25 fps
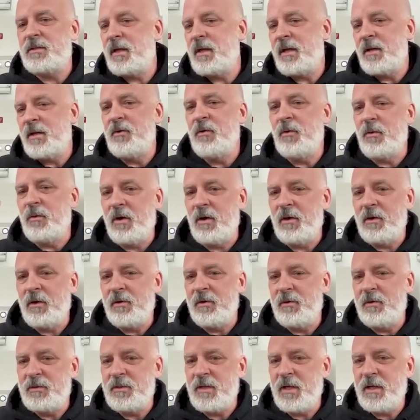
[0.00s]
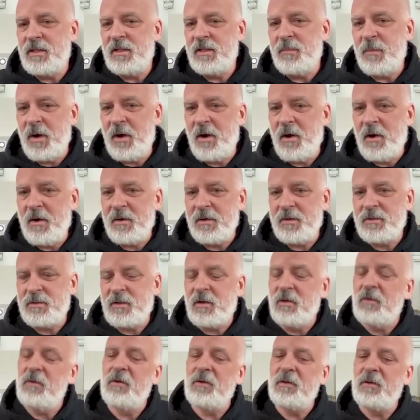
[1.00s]
they can no longer use antibiotics
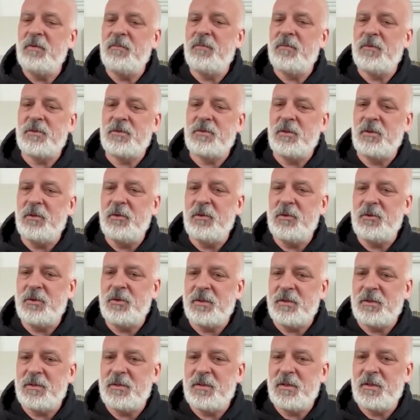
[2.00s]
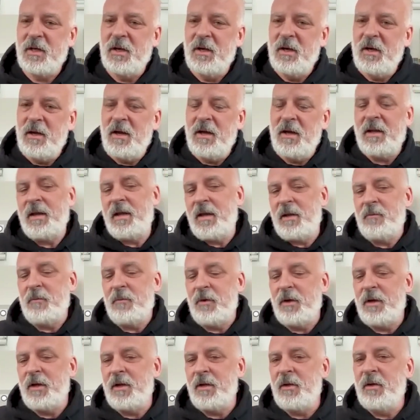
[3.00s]
are looking for solutions and again
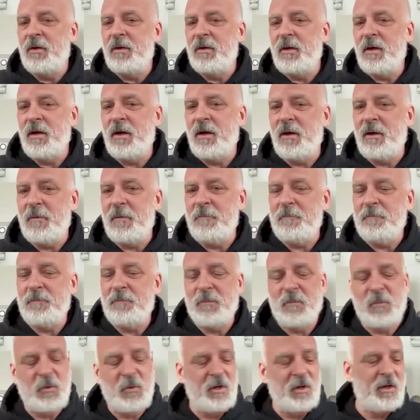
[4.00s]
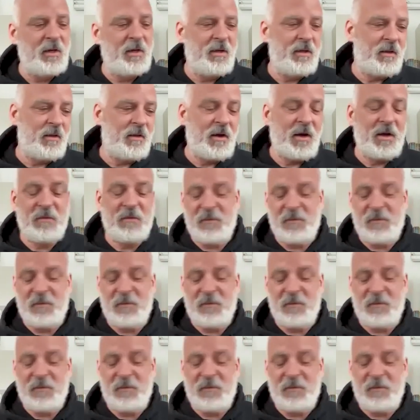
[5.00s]
we're getting um, we're getting a lot